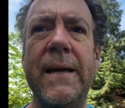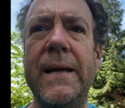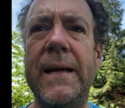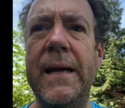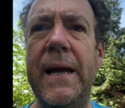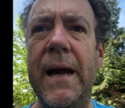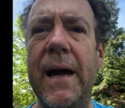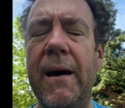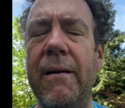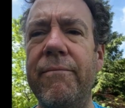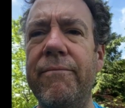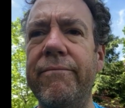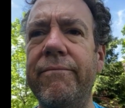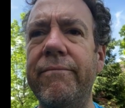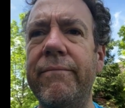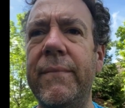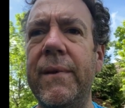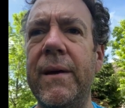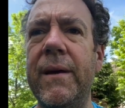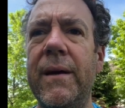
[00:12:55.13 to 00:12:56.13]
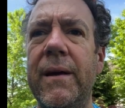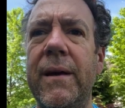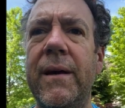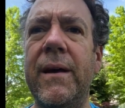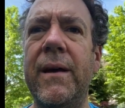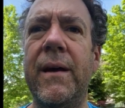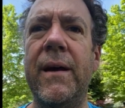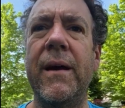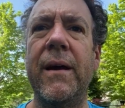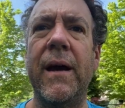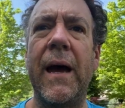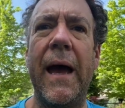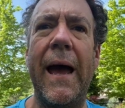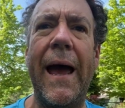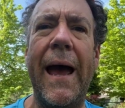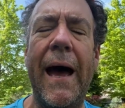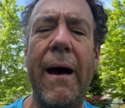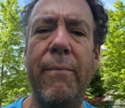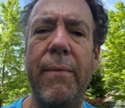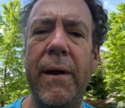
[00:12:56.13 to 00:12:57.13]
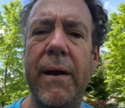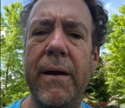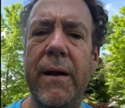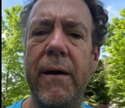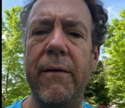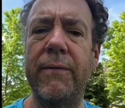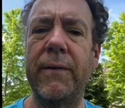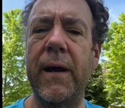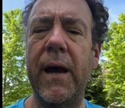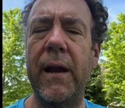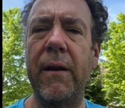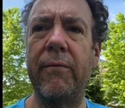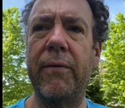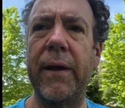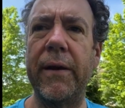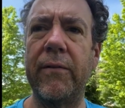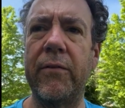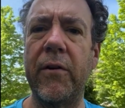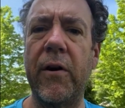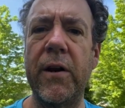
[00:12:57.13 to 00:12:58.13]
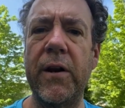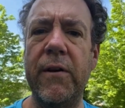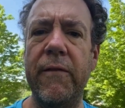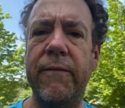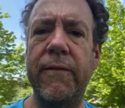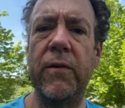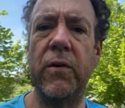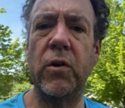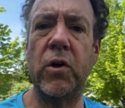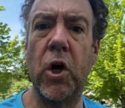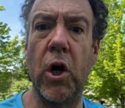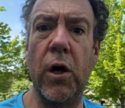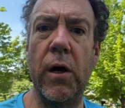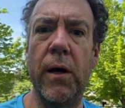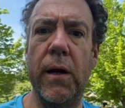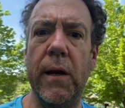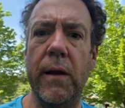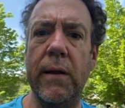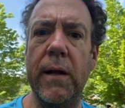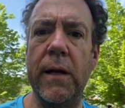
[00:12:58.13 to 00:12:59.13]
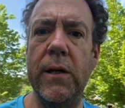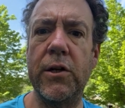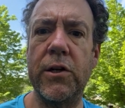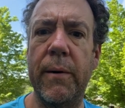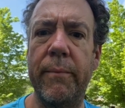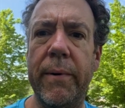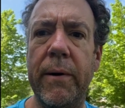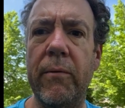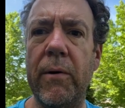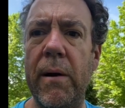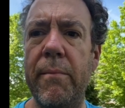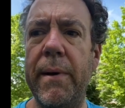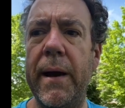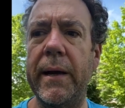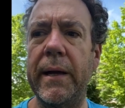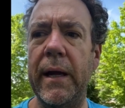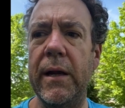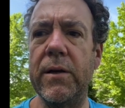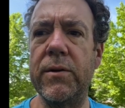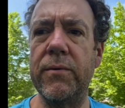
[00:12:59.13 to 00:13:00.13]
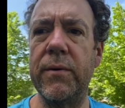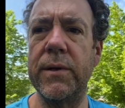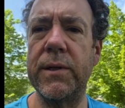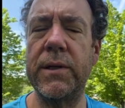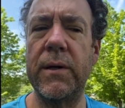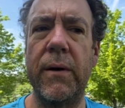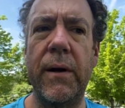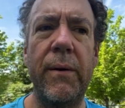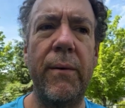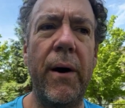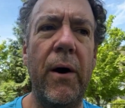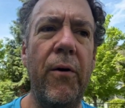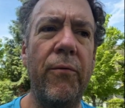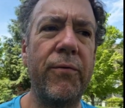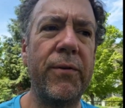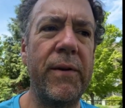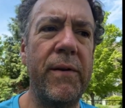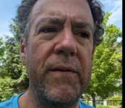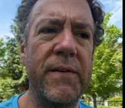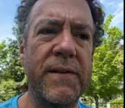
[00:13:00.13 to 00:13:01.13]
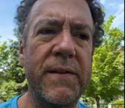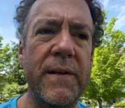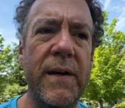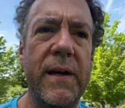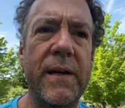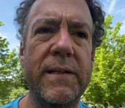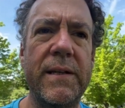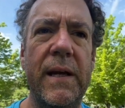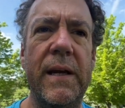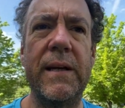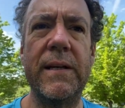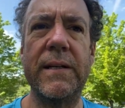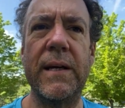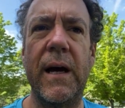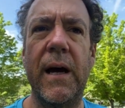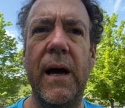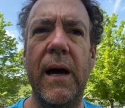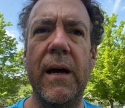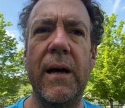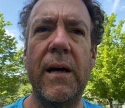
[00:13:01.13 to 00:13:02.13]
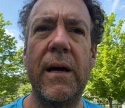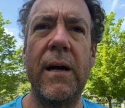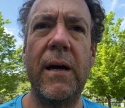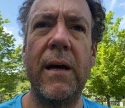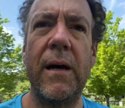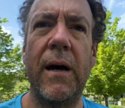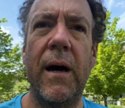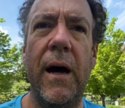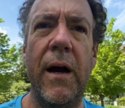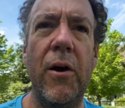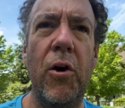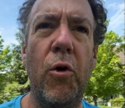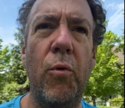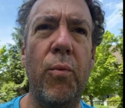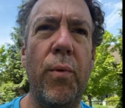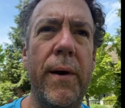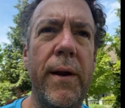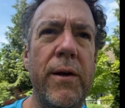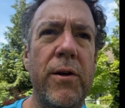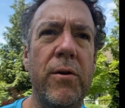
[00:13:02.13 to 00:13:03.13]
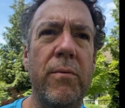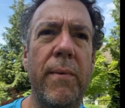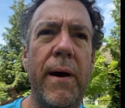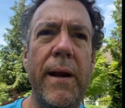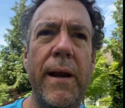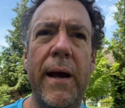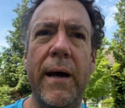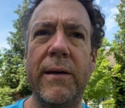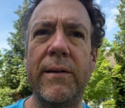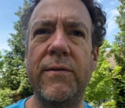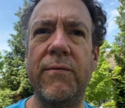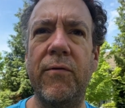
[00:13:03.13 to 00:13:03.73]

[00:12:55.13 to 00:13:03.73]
yeah, a habit of kind of like starting to feel good and then jumping right back into it. So anyway, hopefully this is it, and I hope when I do my next